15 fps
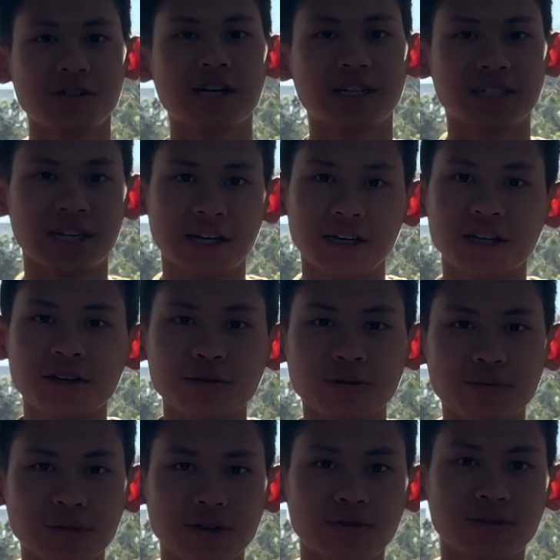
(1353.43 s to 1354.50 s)
you guys staying here
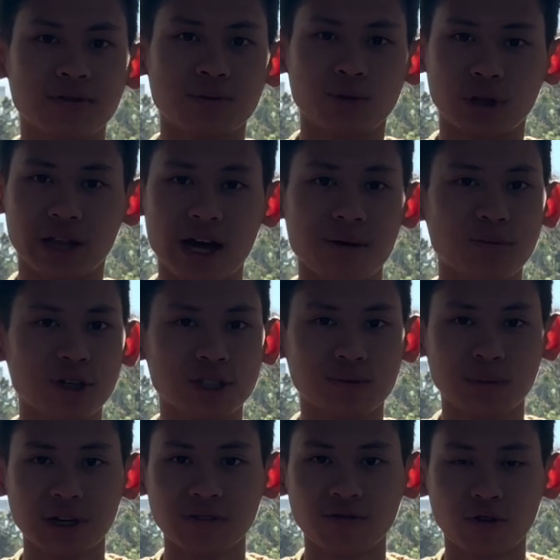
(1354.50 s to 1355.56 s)
with me with that
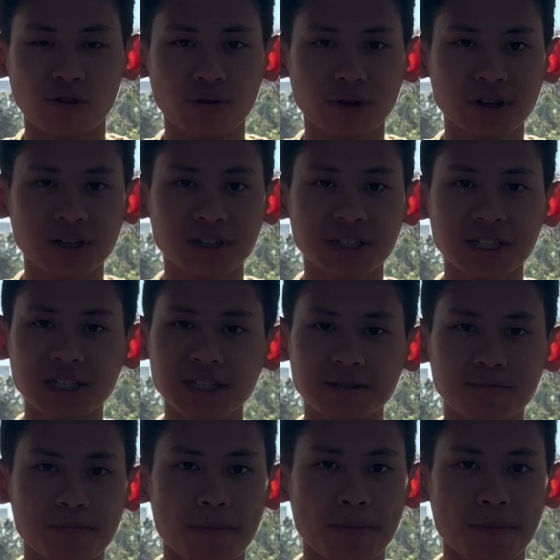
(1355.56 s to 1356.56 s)
much being forward and said.